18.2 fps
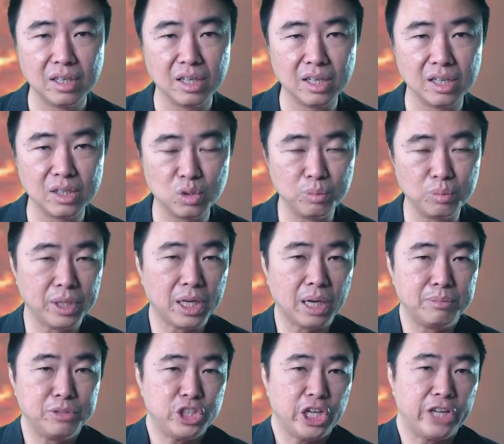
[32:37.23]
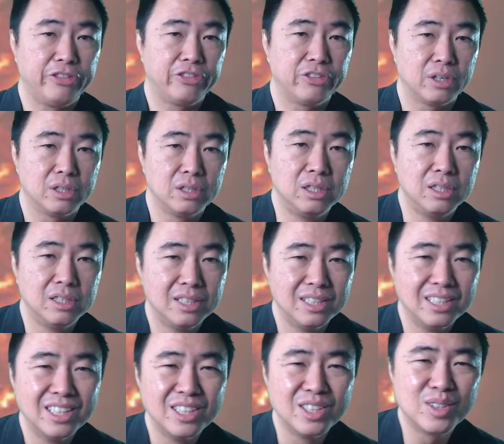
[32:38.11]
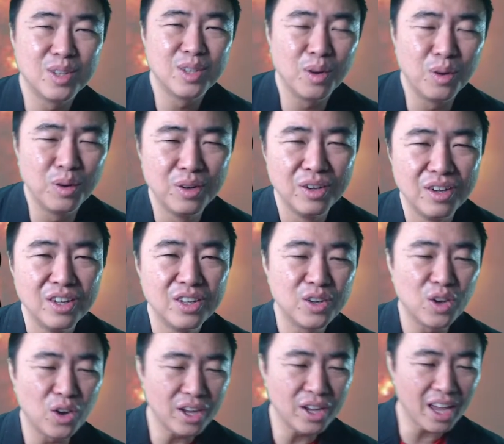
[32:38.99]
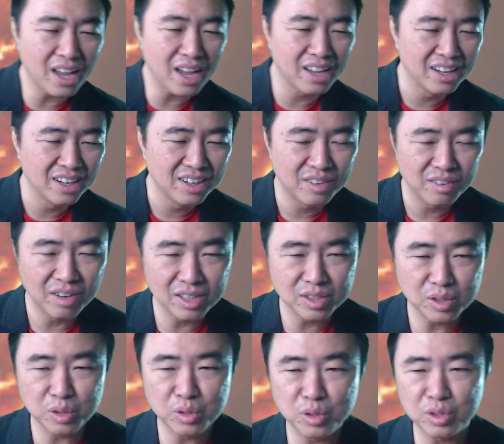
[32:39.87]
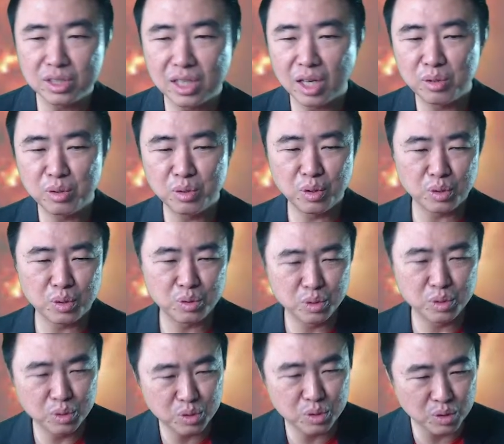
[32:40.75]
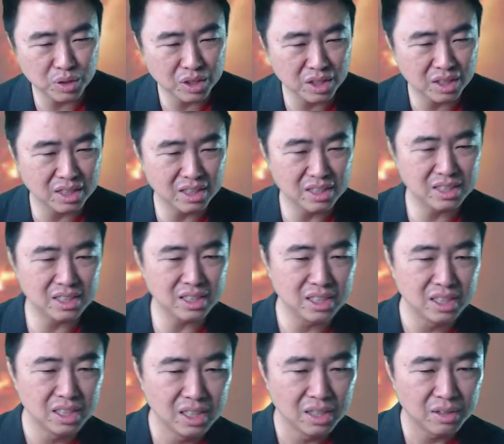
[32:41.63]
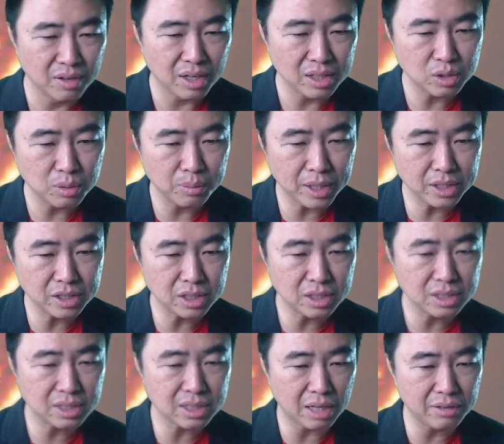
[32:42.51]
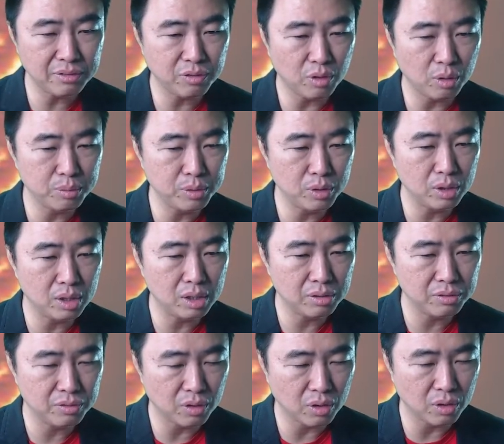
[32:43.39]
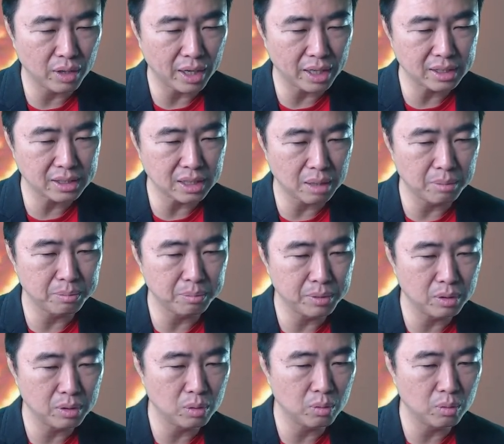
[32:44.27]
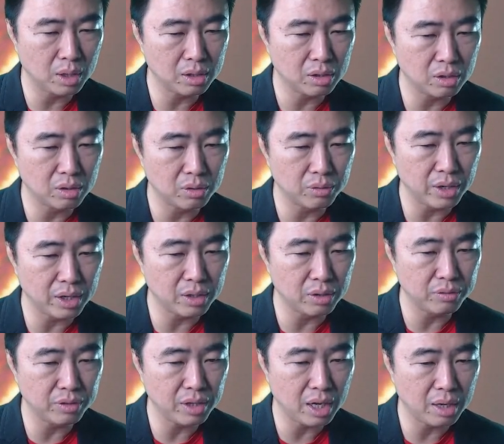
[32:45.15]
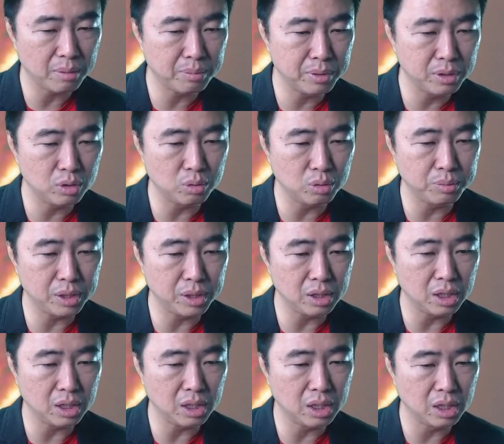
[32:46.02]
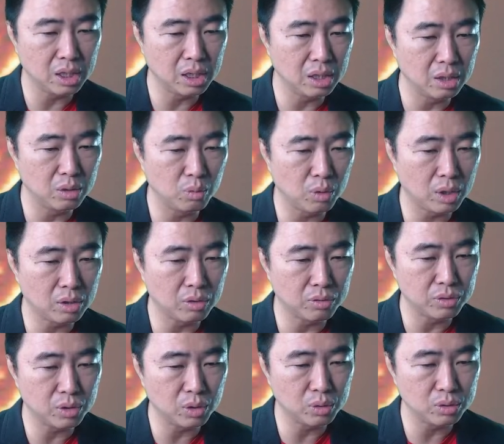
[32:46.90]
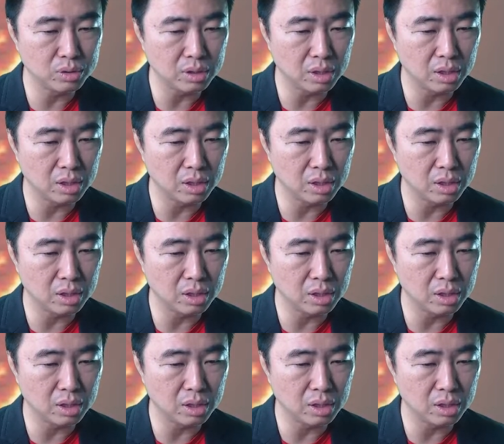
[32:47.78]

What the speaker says: to become gentle. So don't care, right? So just tell you not to use only, easy, right? So mention sun formula, for example, one or renovate happen to be in one of those